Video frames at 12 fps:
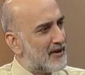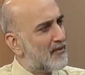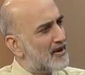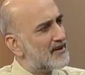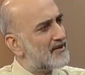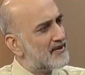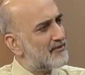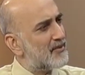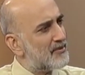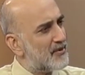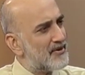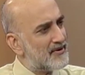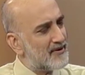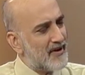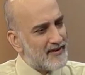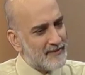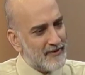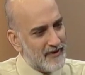You know, what is your
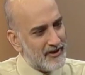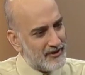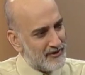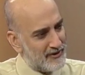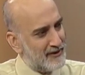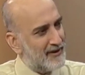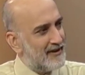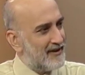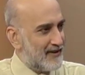aspiration